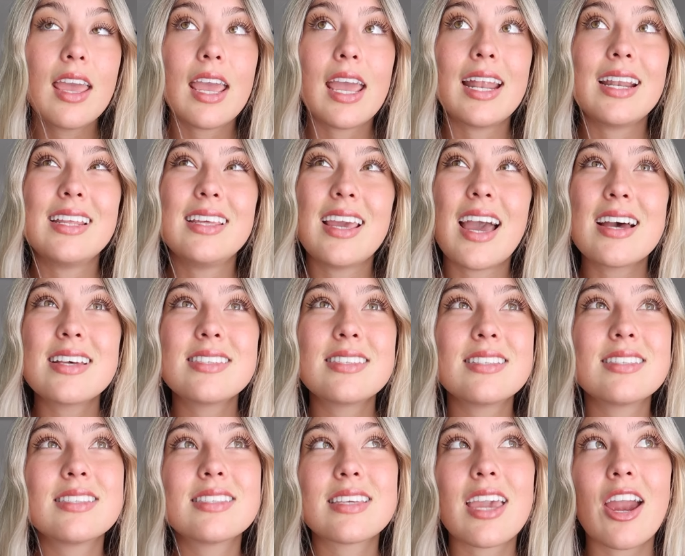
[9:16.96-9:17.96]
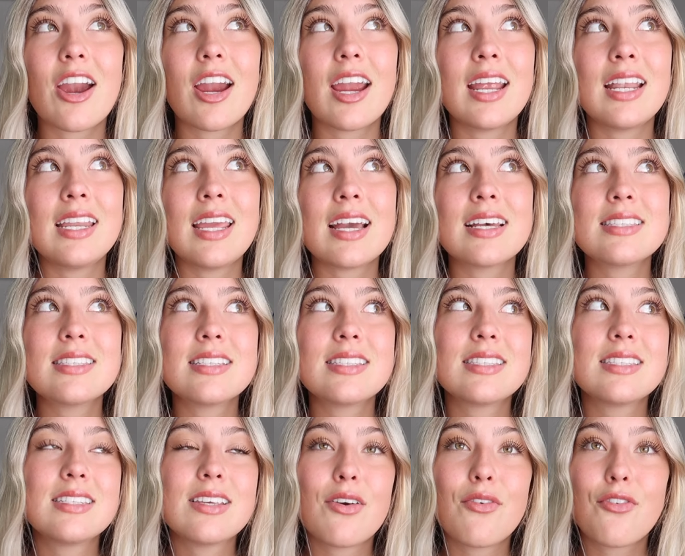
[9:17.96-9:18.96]
And yes, it's scary, and yes,
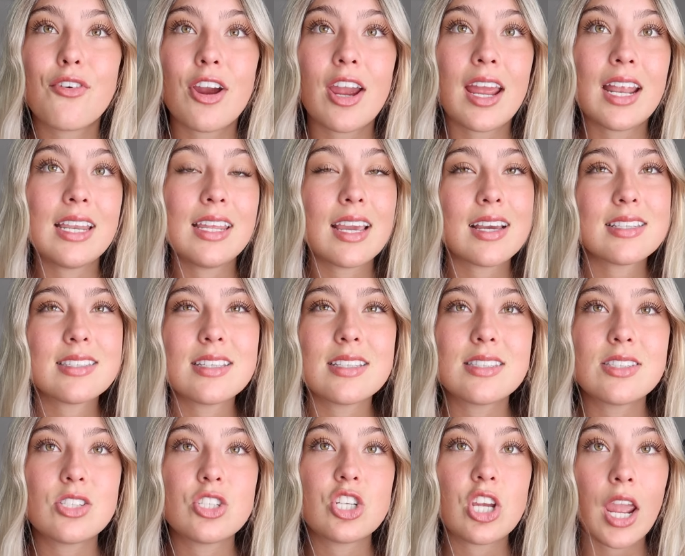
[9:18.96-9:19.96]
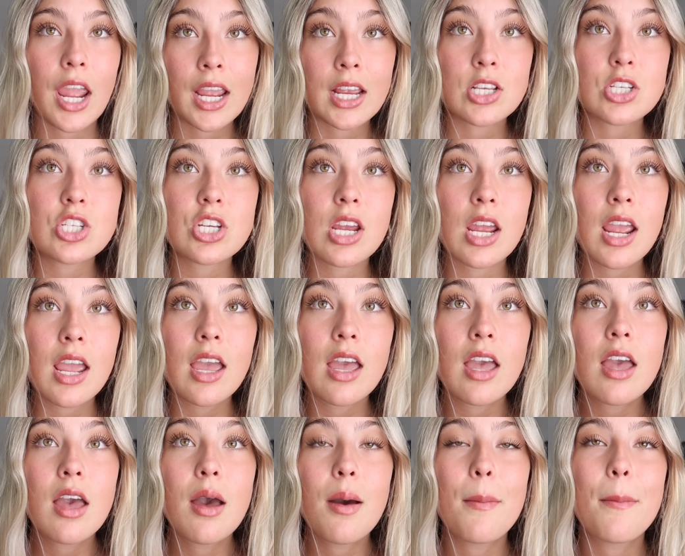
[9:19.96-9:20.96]
it's different, and yes, it's changing,
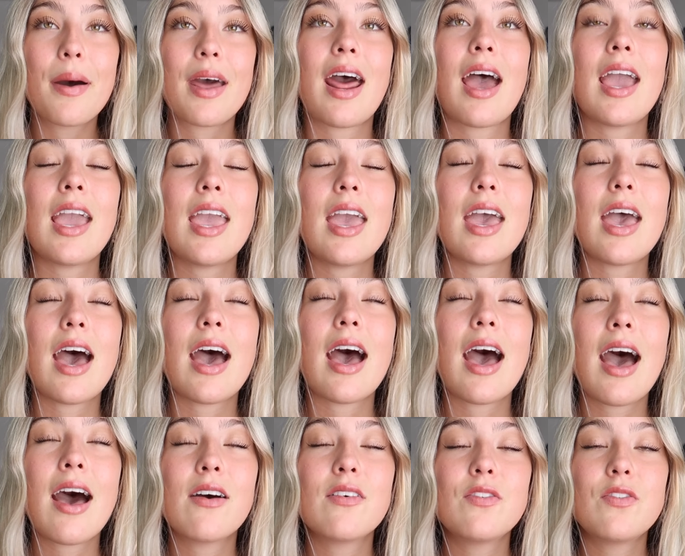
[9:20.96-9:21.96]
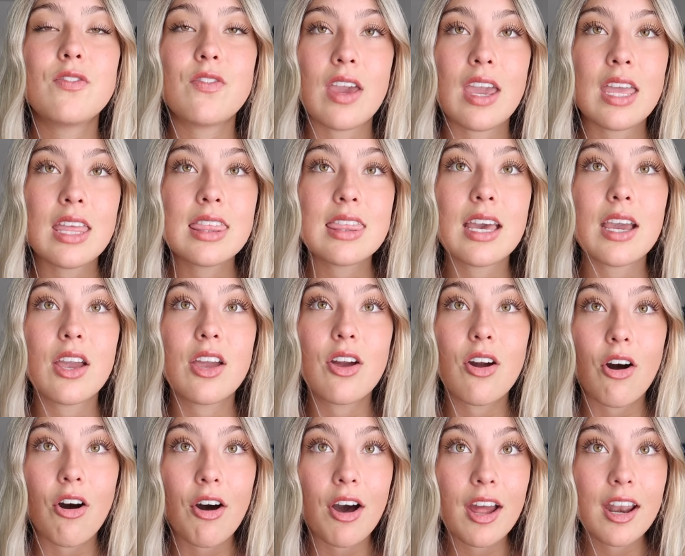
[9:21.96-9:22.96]
but I have faith that
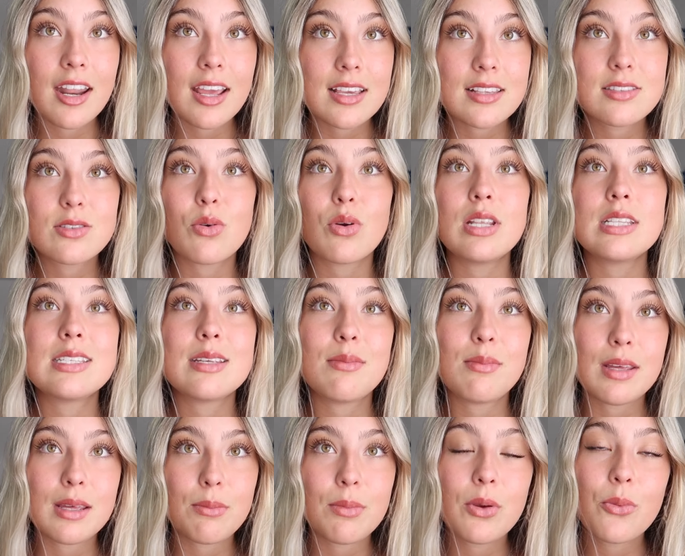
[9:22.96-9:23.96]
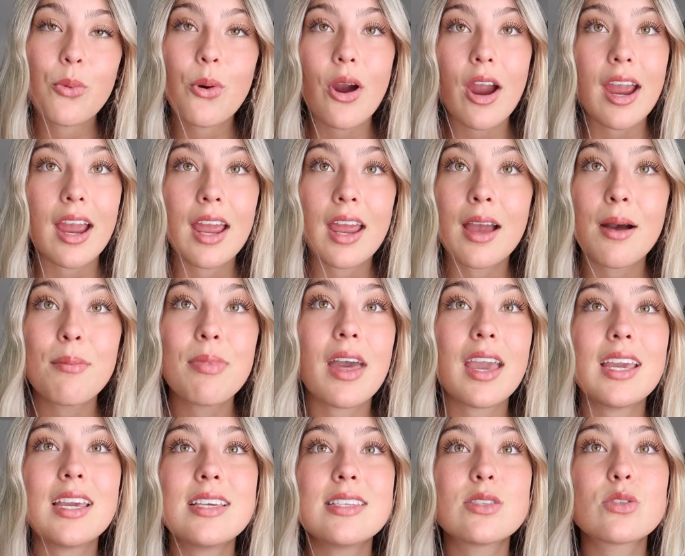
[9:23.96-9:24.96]
God is going to meet me where I am, that
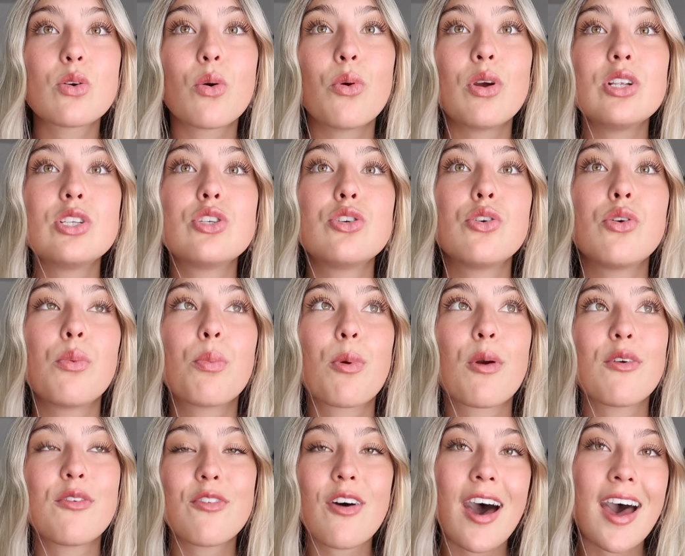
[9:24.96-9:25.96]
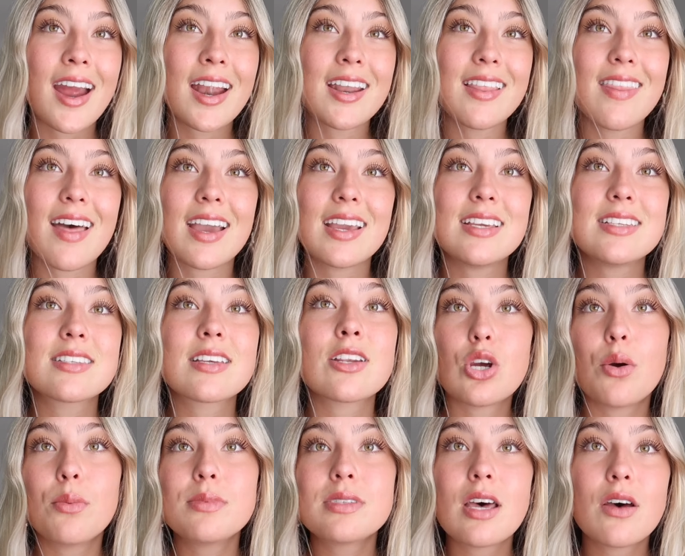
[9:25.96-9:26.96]
he's going to provide, and that he's going to
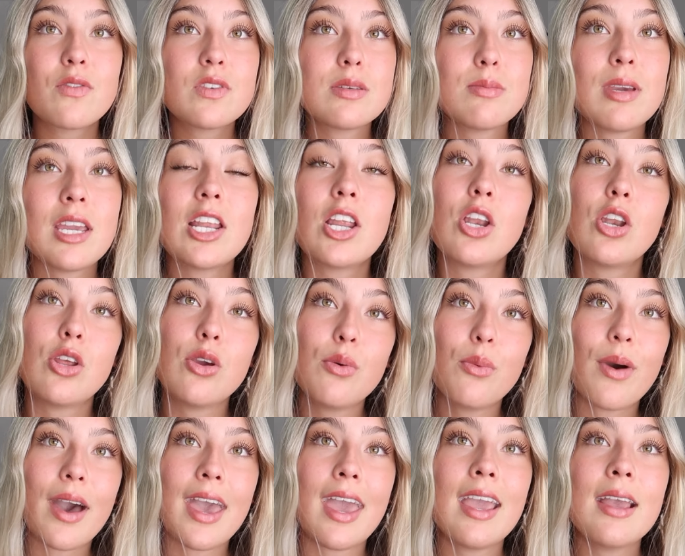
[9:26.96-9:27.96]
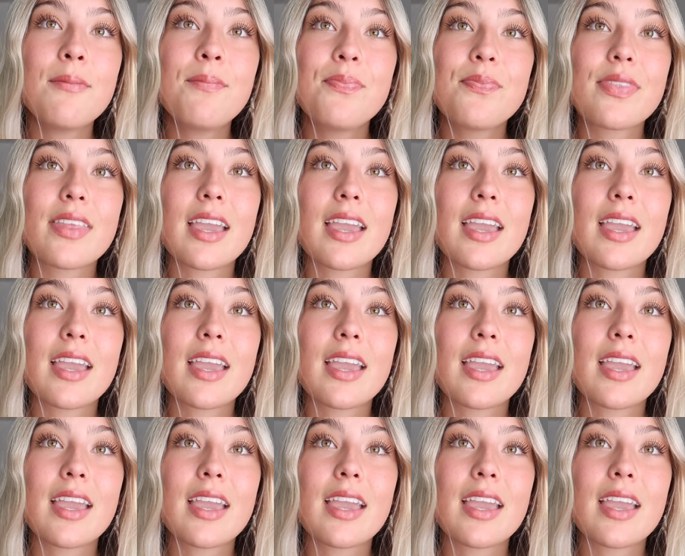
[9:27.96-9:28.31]
show himself to me in a new way.